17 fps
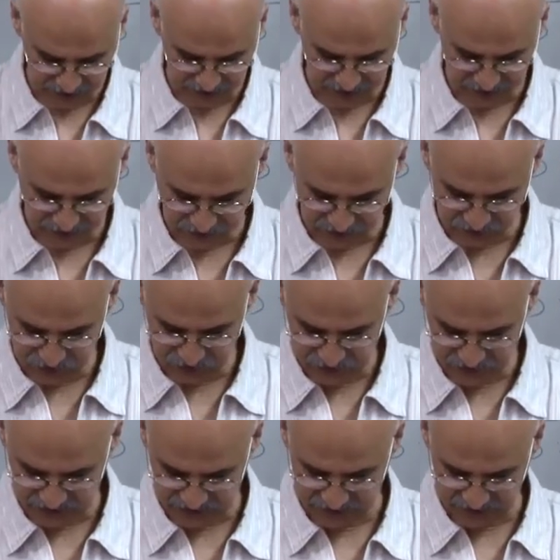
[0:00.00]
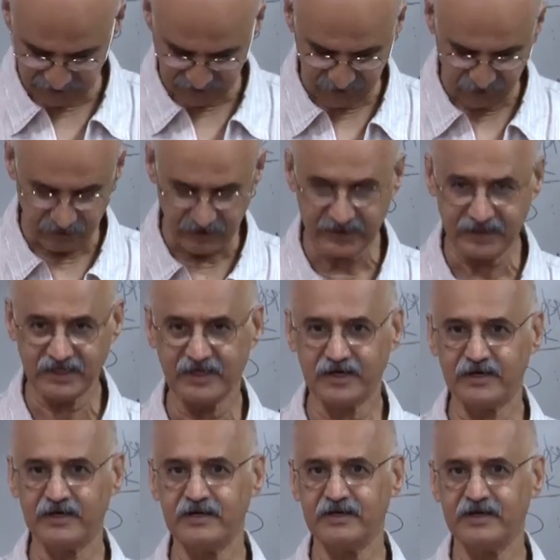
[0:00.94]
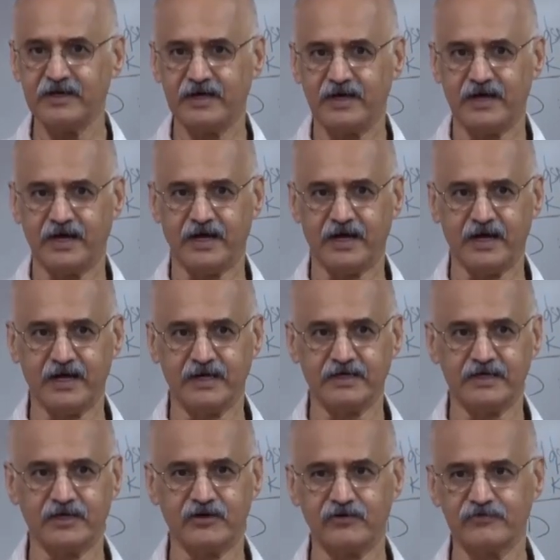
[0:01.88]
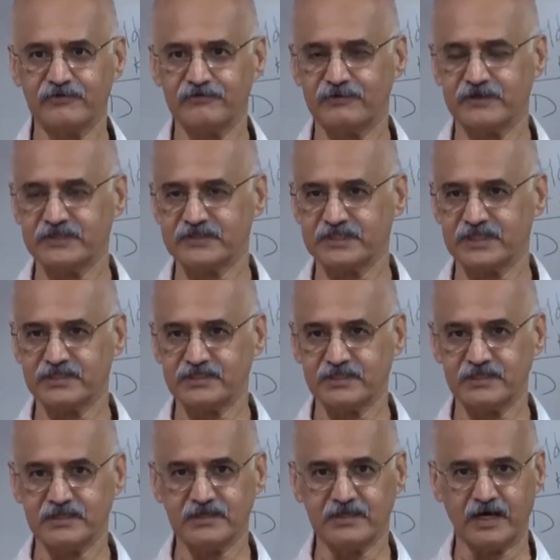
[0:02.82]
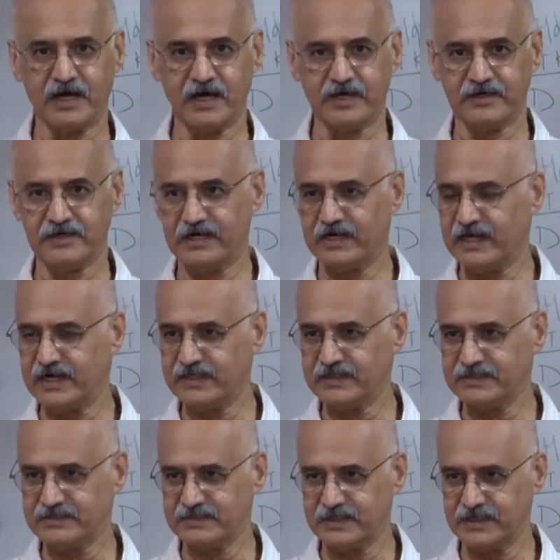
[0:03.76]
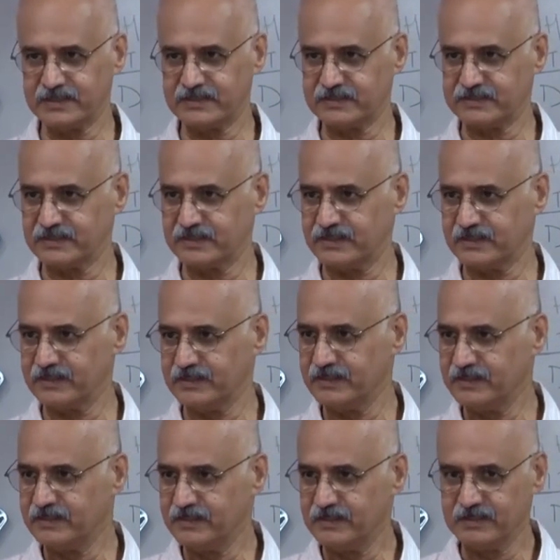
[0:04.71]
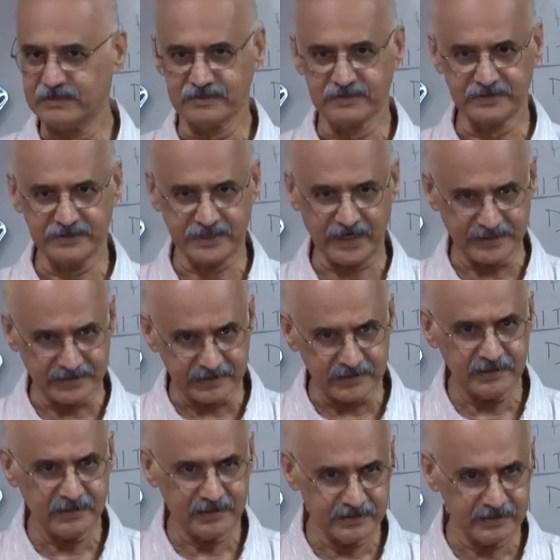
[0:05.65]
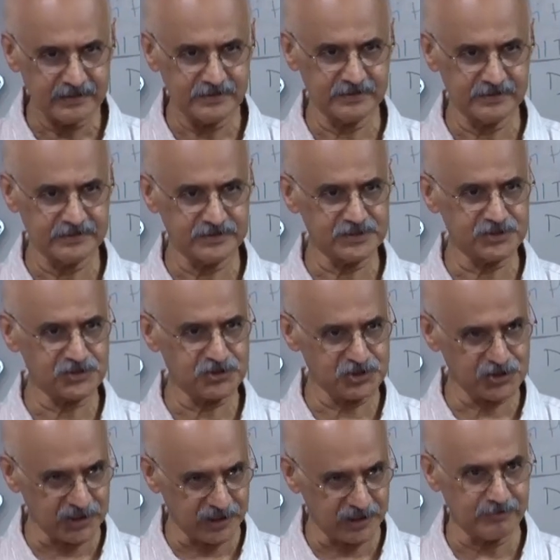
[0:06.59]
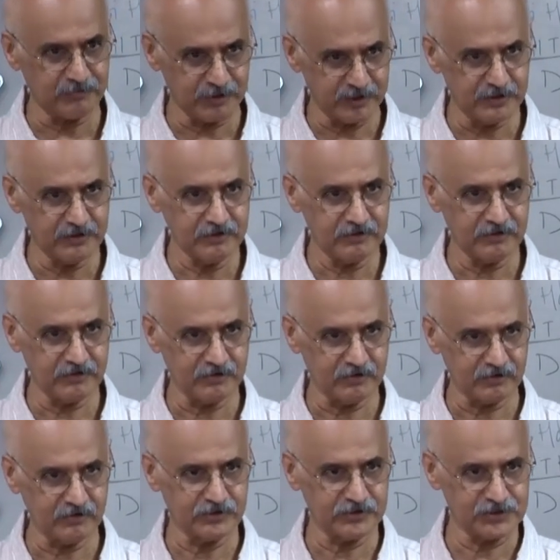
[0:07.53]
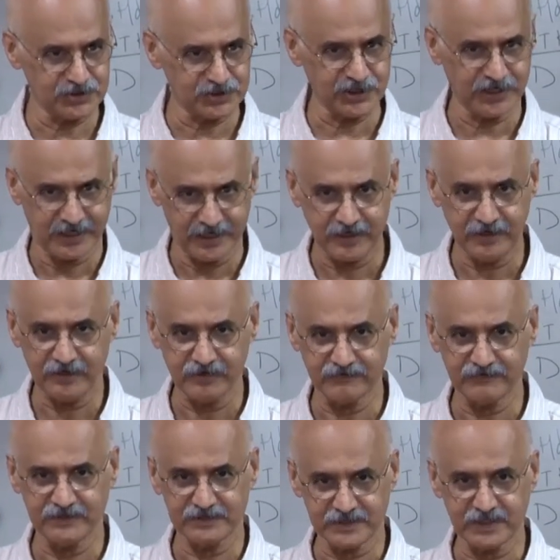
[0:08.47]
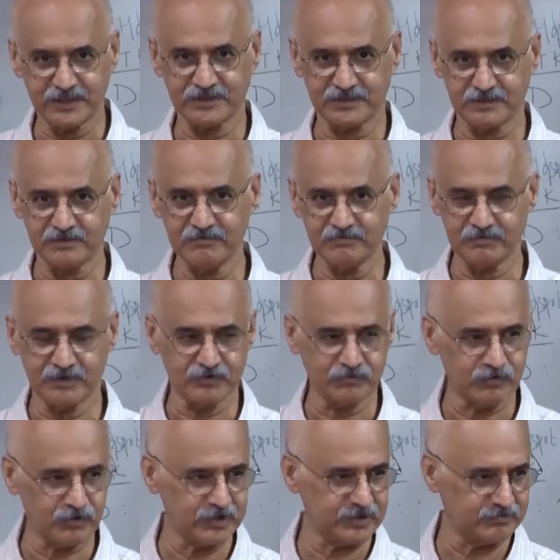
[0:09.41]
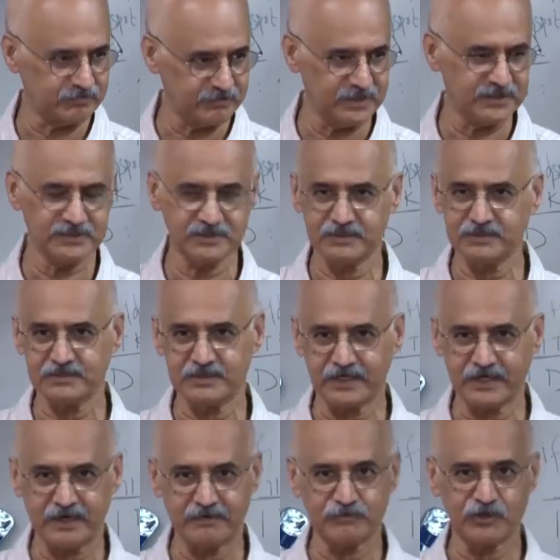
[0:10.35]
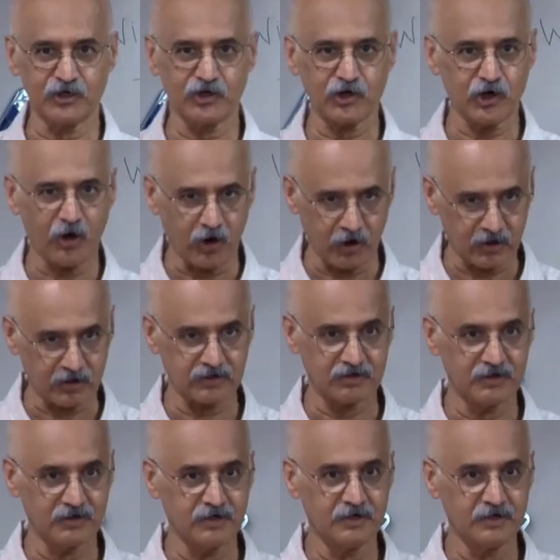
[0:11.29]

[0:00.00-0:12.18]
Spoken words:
Great to see everyone here and kick off the first session. I realize that the title here is chairman or chair of the session, but what it means is that I'm the clock.